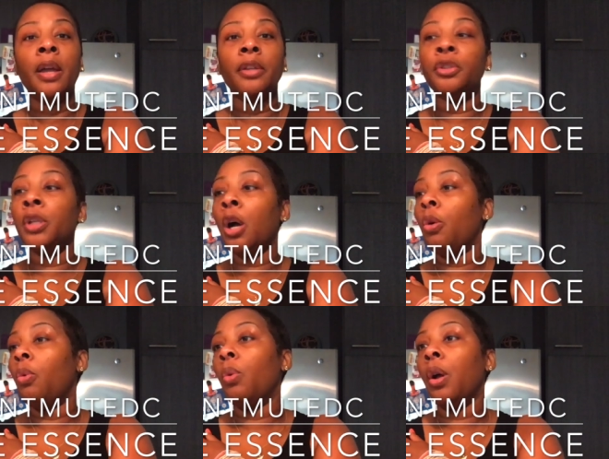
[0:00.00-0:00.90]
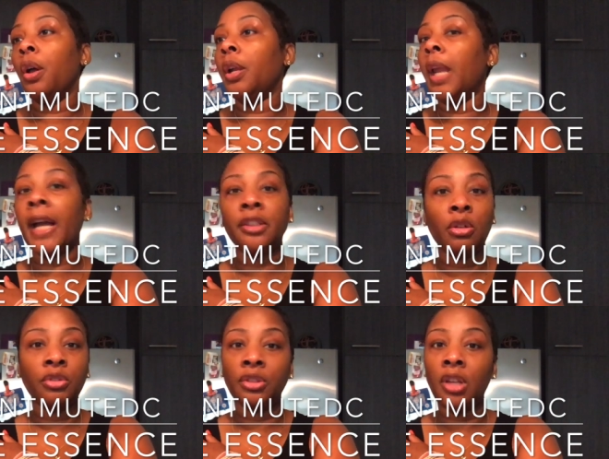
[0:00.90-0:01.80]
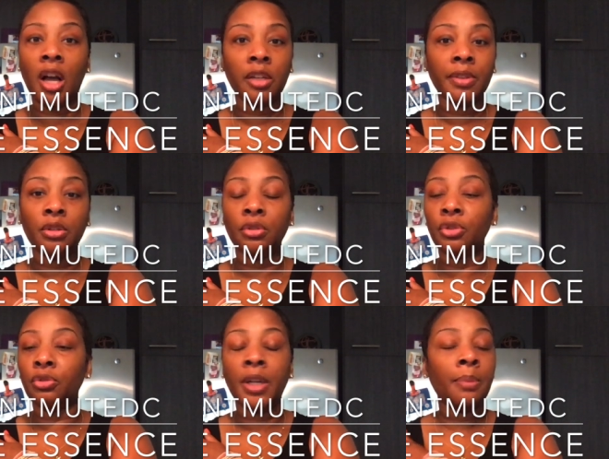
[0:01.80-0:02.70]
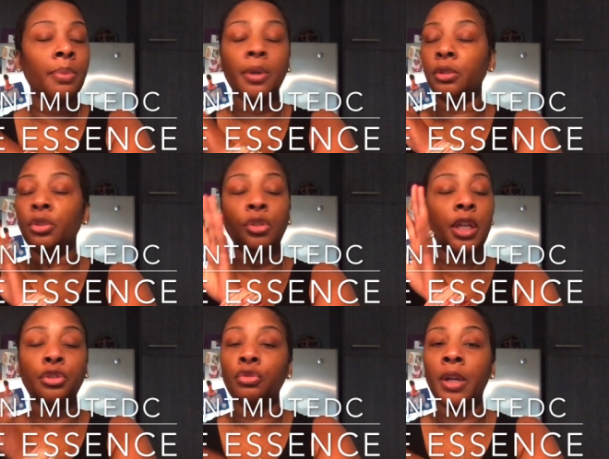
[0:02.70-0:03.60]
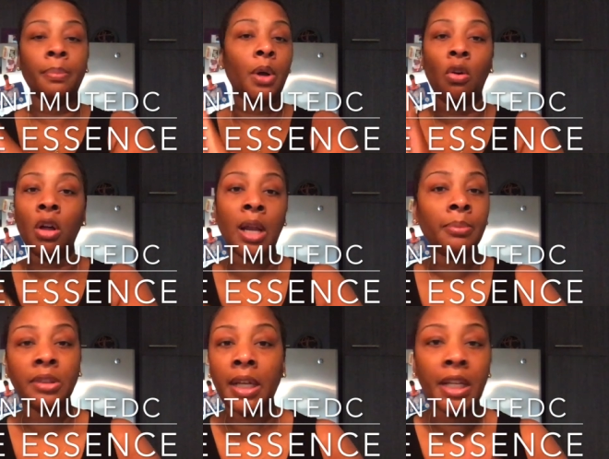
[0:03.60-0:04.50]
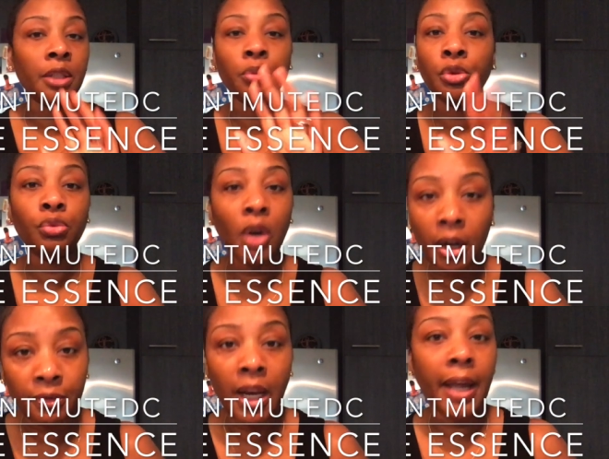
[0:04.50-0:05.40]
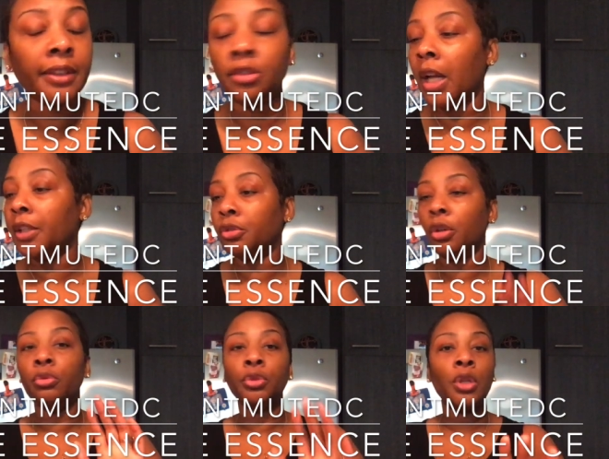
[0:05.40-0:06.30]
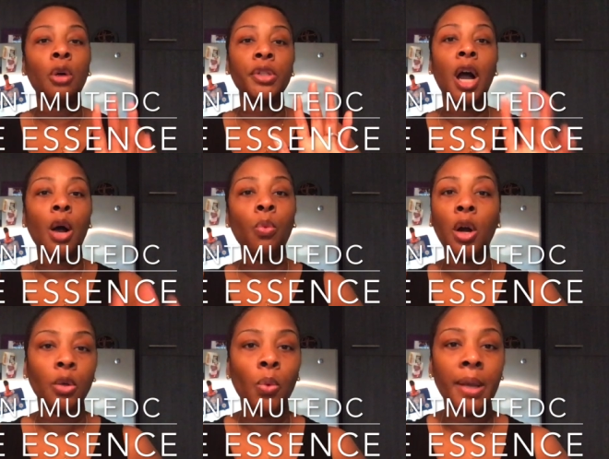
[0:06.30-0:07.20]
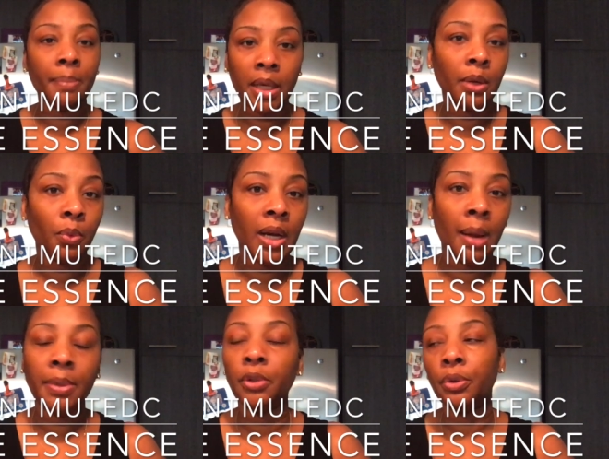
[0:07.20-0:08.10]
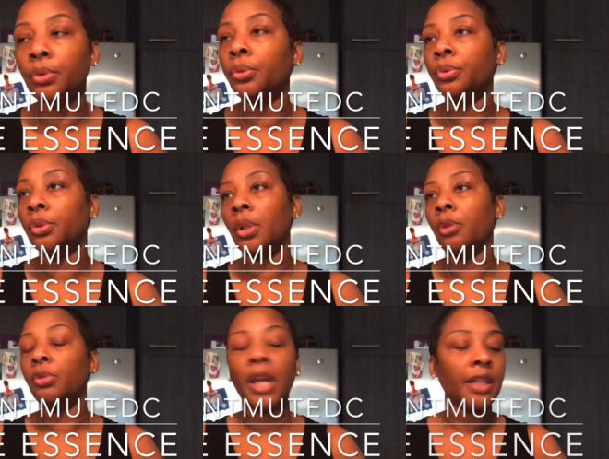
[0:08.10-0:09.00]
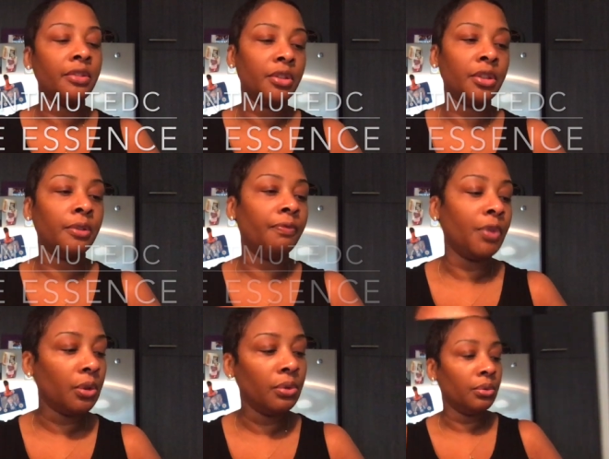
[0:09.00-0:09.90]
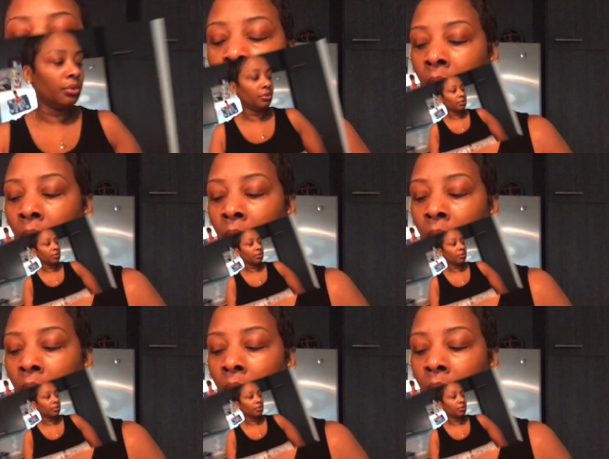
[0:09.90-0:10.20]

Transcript: you know lactose intolerant to the stream to the extreme but all i'm saying it was rough last night so you know y'all work with me when i'm a little you know dazed and confused